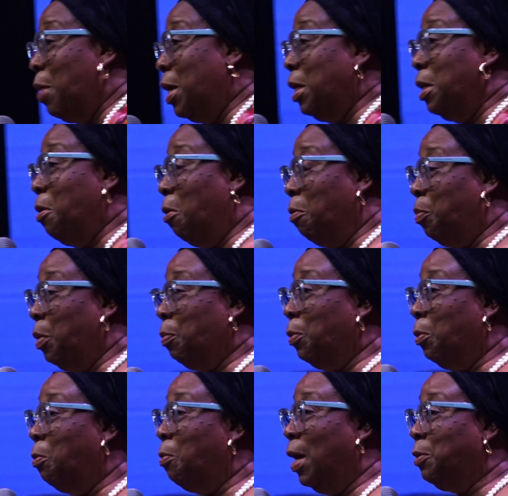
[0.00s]
many young
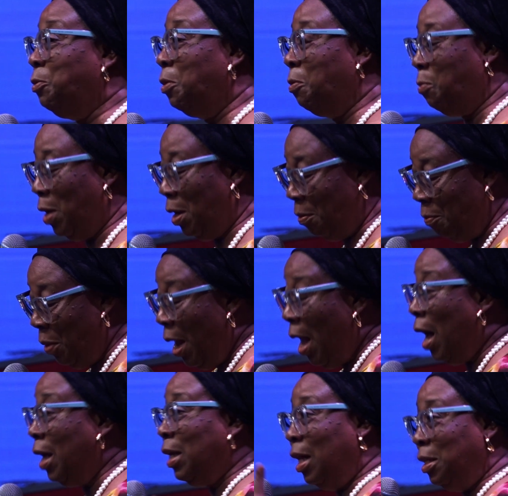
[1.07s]
people who are doing well.
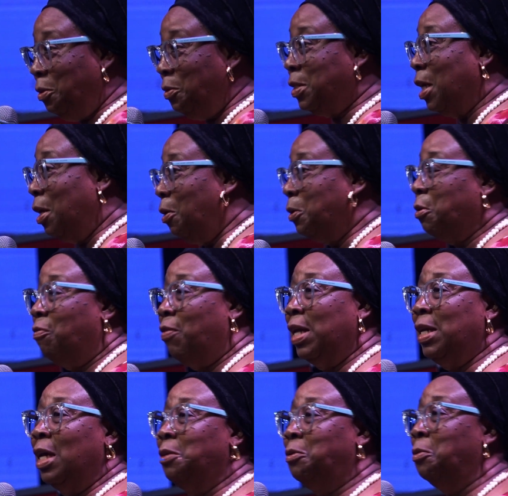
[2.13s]
And I'll use a lot of
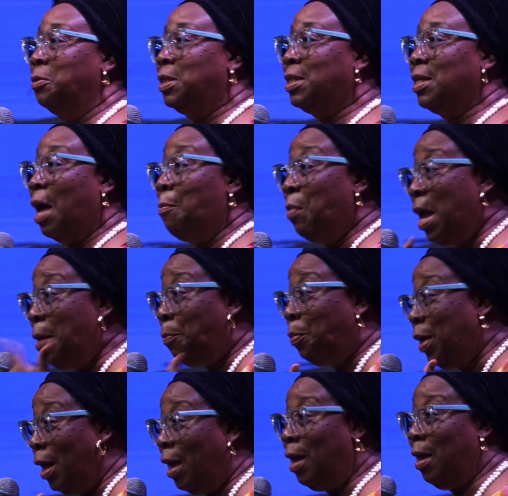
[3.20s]
anecdotes. My
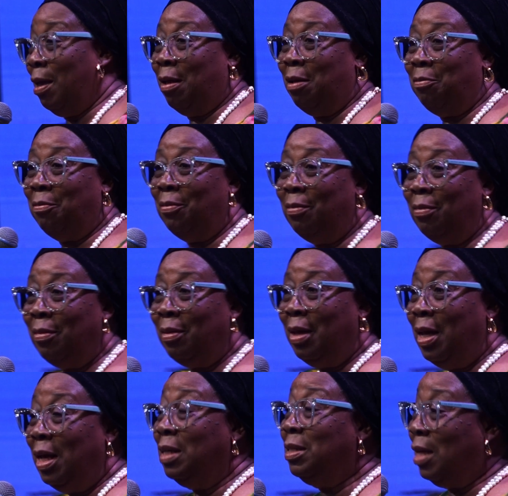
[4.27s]
PA
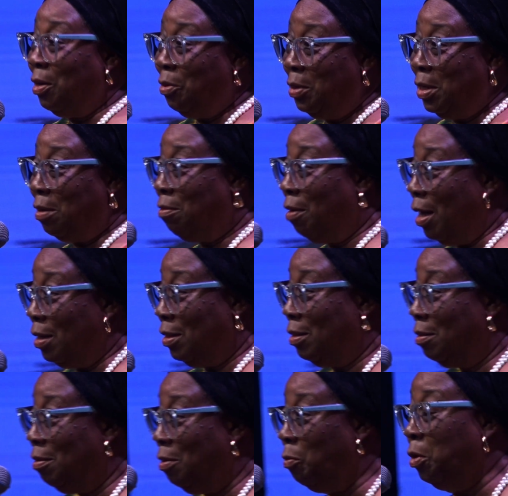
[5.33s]
is an undergrad
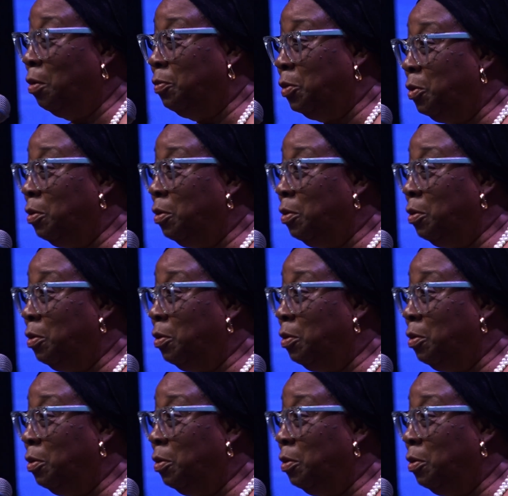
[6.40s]
in one of the